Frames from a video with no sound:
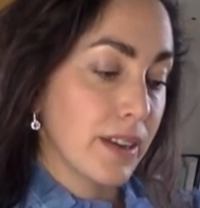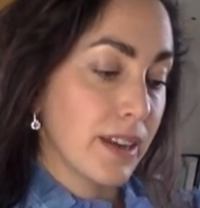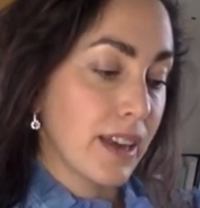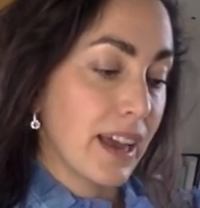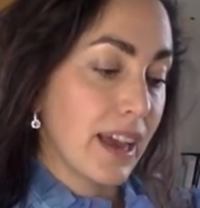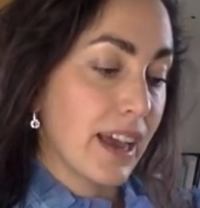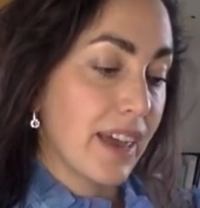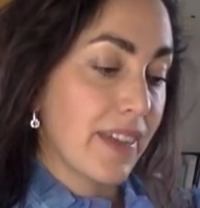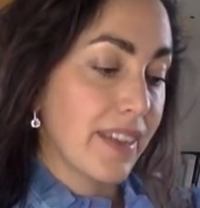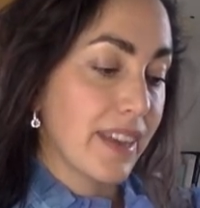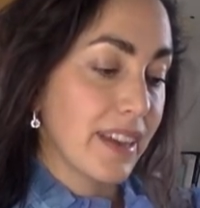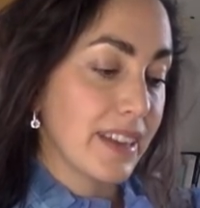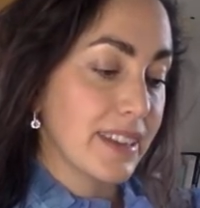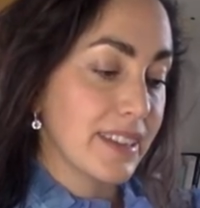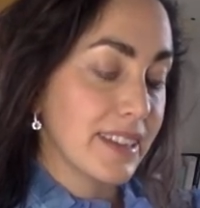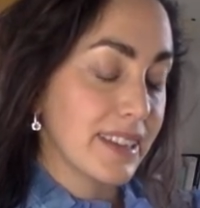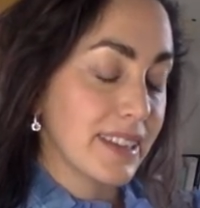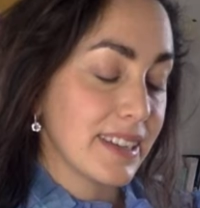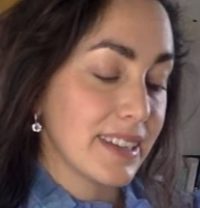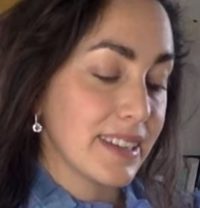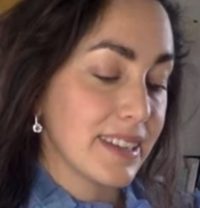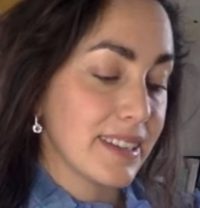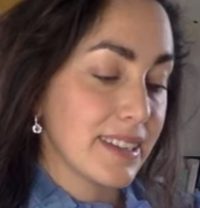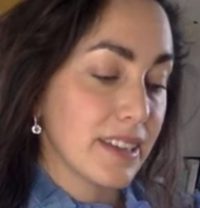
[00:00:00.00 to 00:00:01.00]
And that
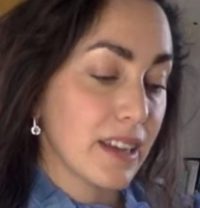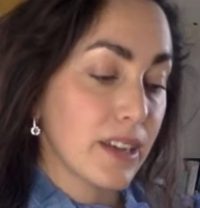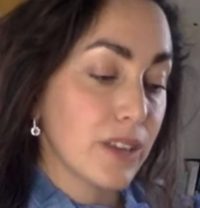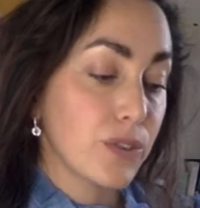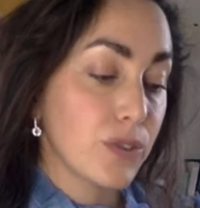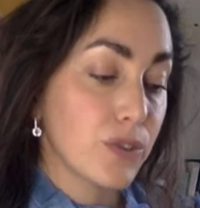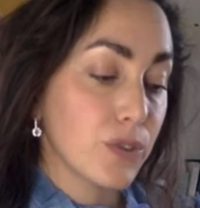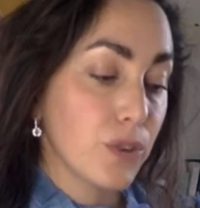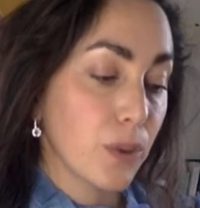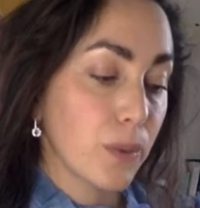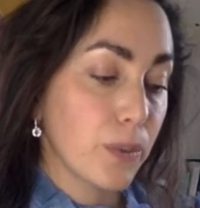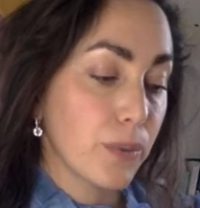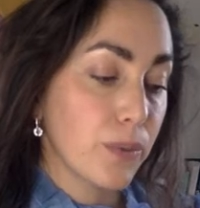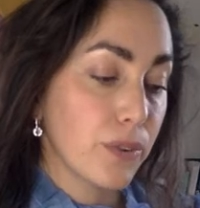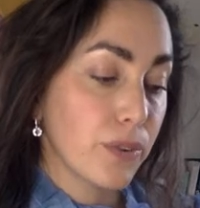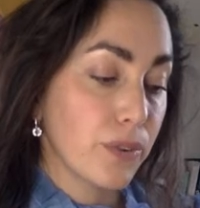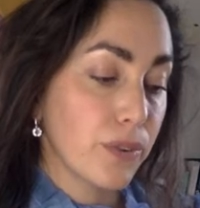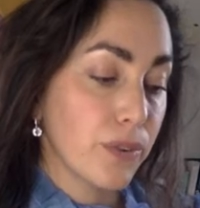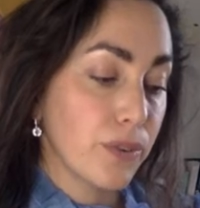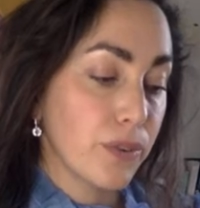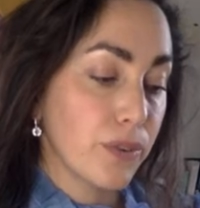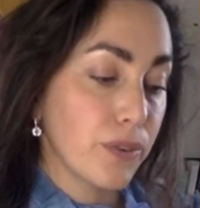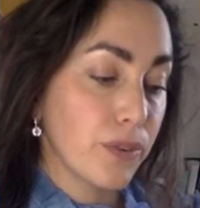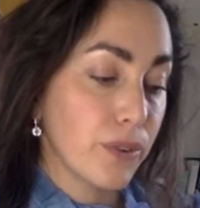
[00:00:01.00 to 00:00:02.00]
is
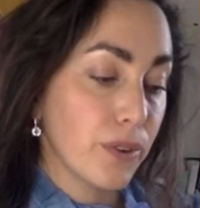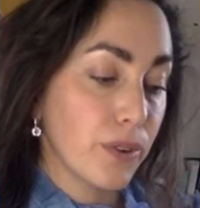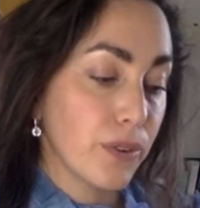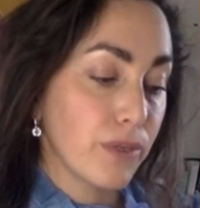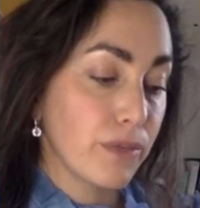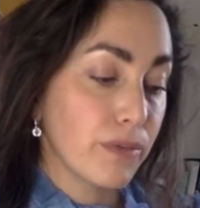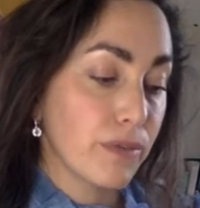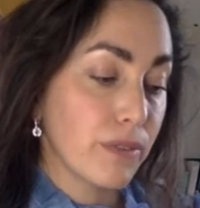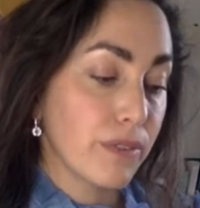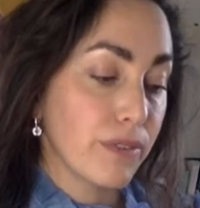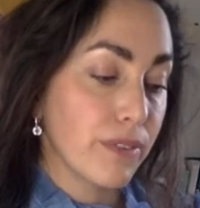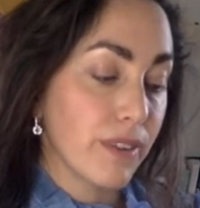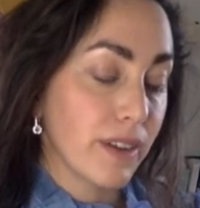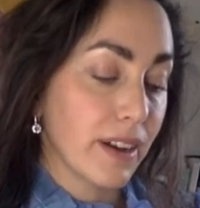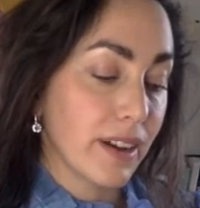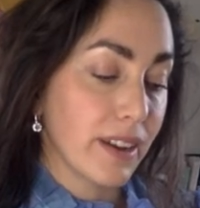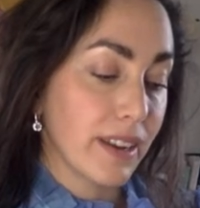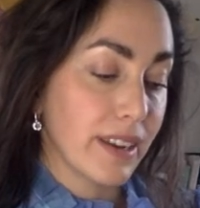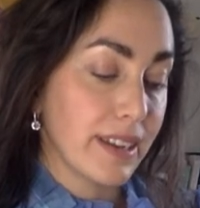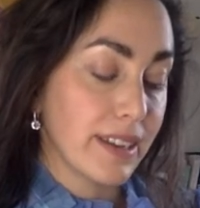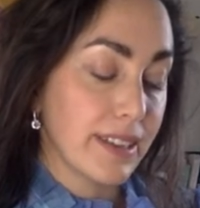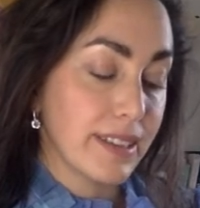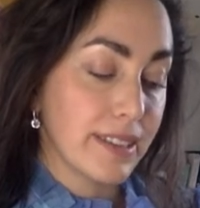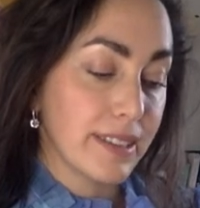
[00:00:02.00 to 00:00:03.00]
Dobru
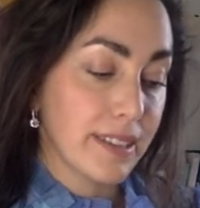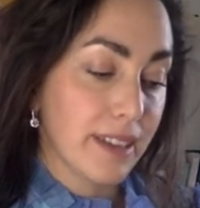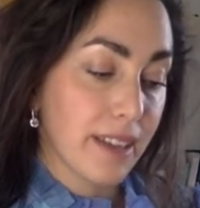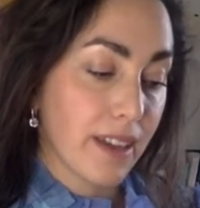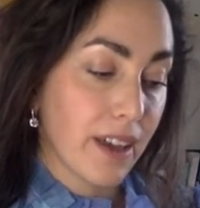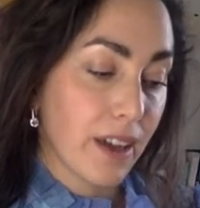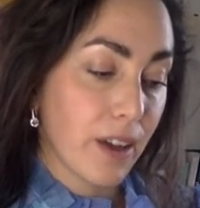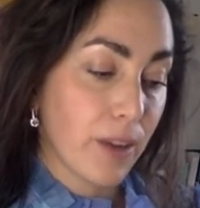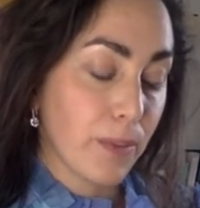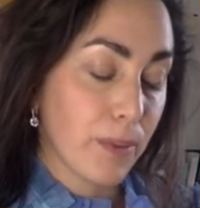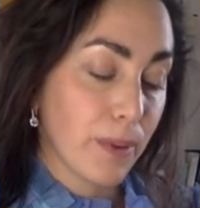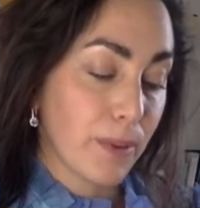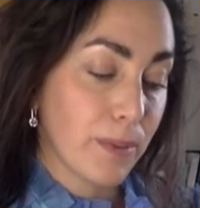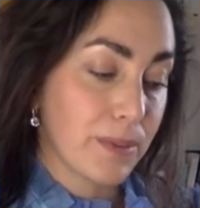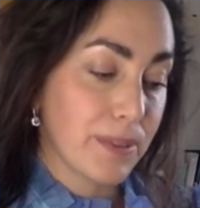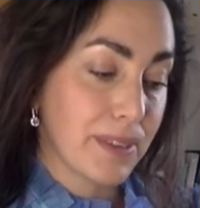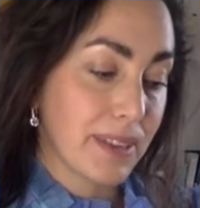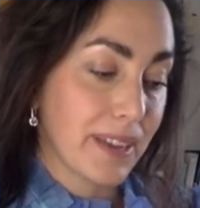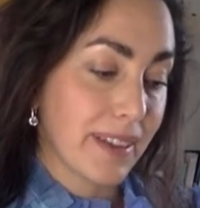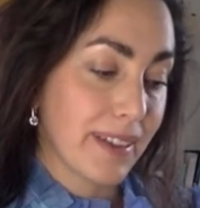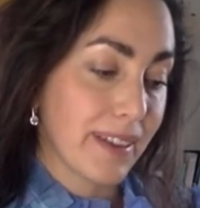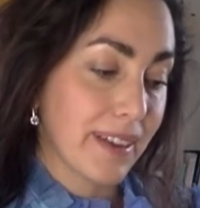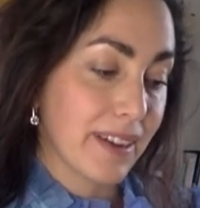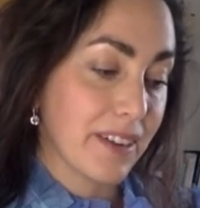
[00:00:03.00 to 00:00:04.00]
Rivales, I hope I'm
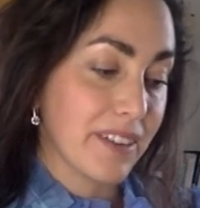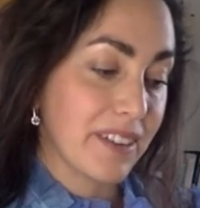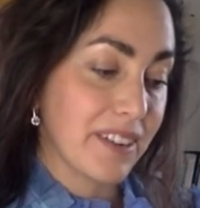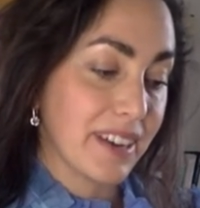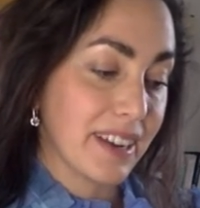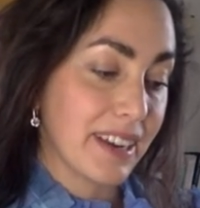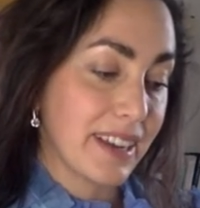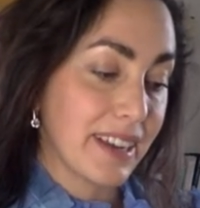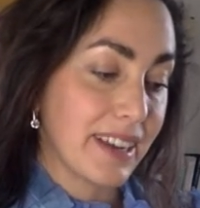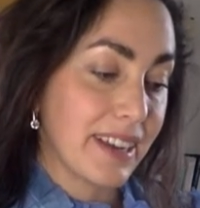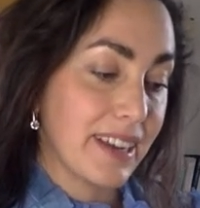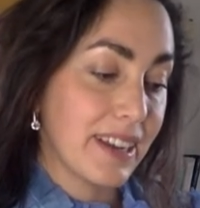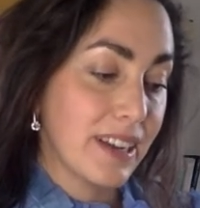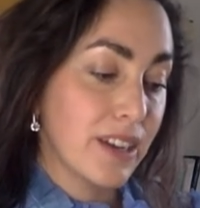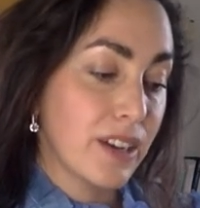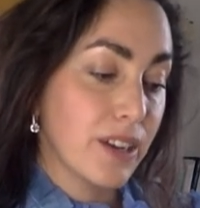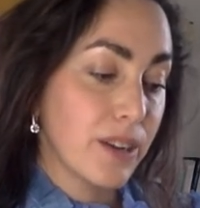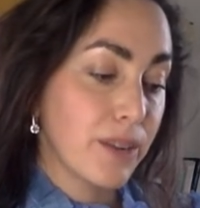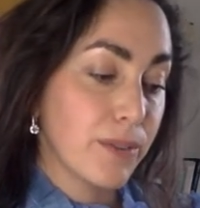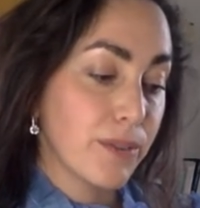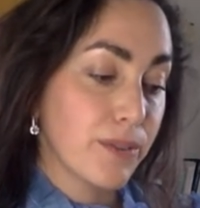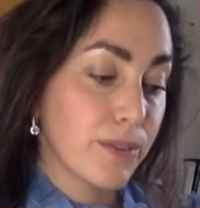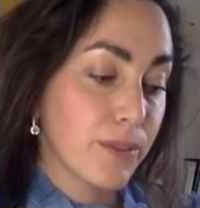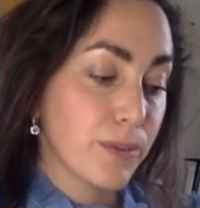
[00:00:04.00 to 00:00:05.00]
saying that correctly,
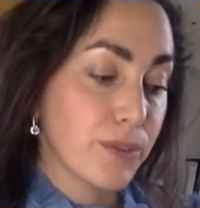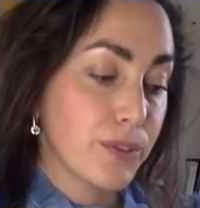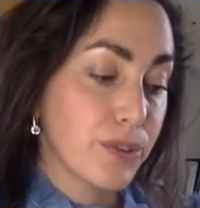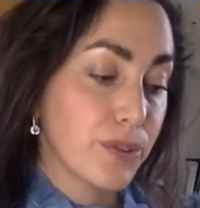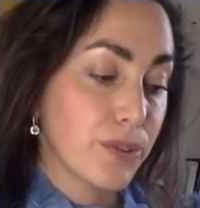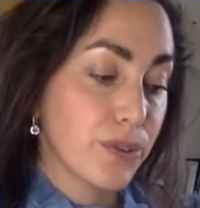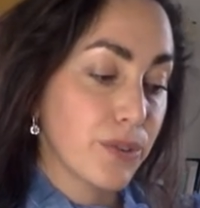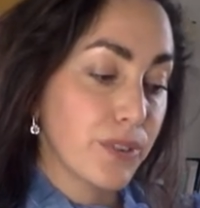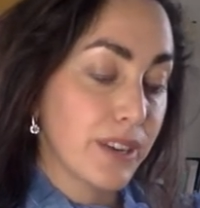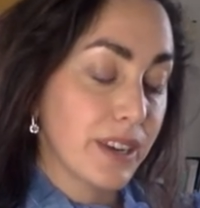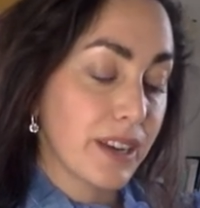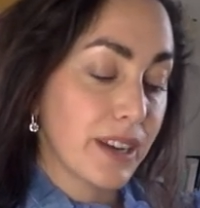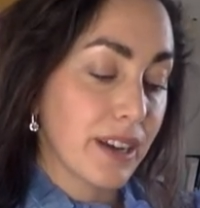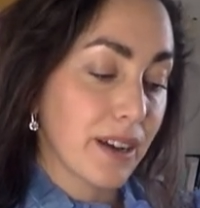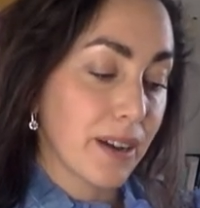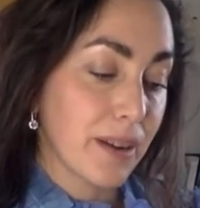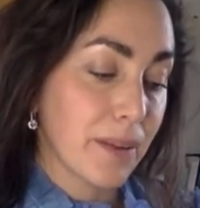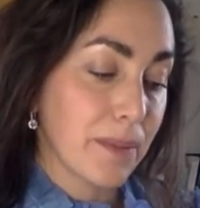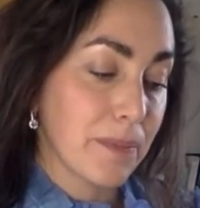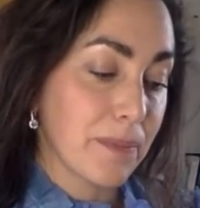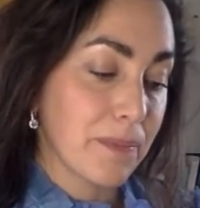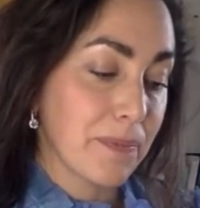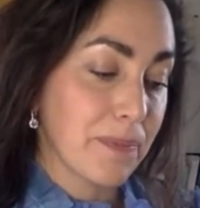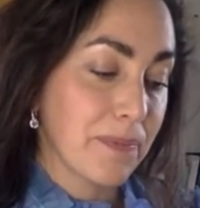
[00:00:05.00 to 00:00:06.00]
from
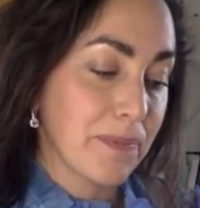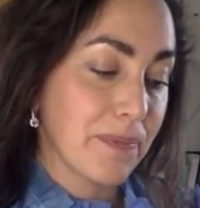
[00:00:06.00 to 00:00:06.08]
Suriname.